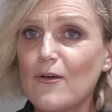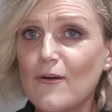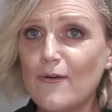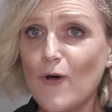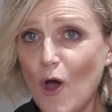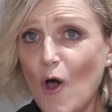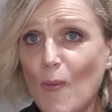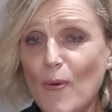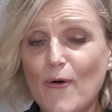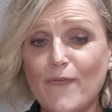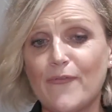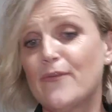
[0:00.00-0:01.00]
hop
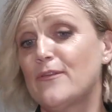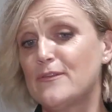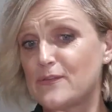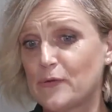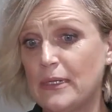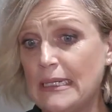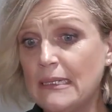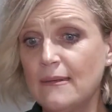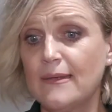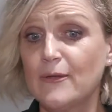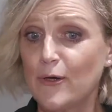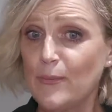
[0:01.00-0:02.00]
off the screen
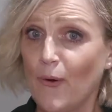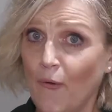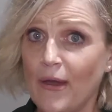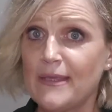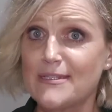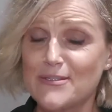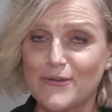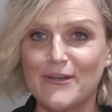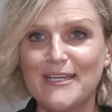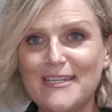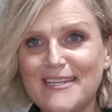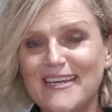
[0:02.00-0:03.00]
and go behind the
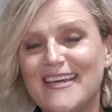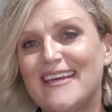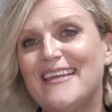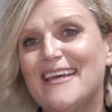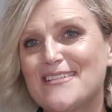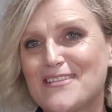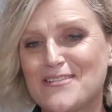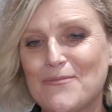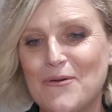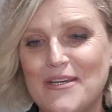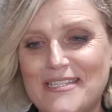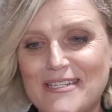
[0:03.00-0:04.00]
screen and answer some
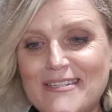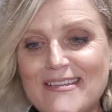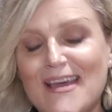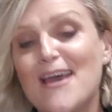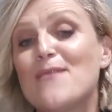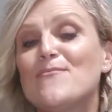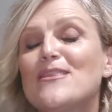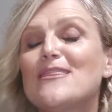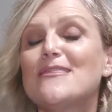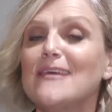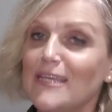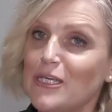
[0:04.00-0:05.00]
questions. But
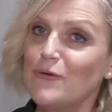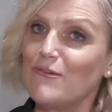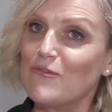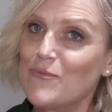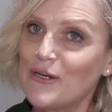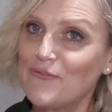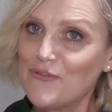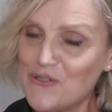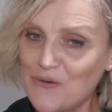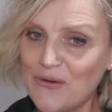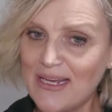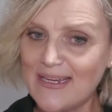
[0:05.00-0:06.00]
thank you everybody for
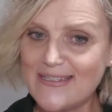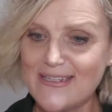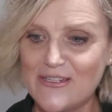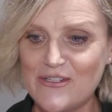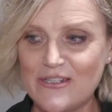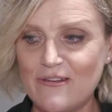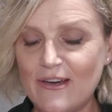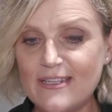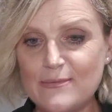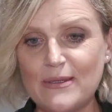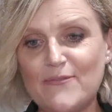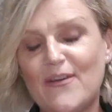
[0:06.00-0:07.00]
joining our session tonight.
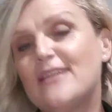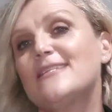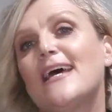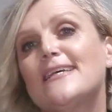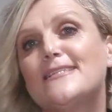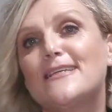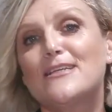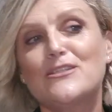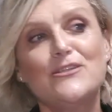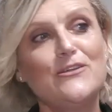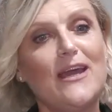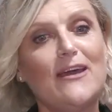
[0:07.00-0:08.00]
It's been fantastic
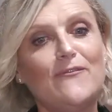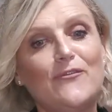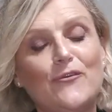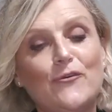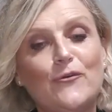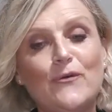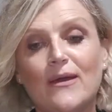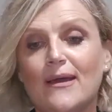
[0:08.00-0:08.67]
to have you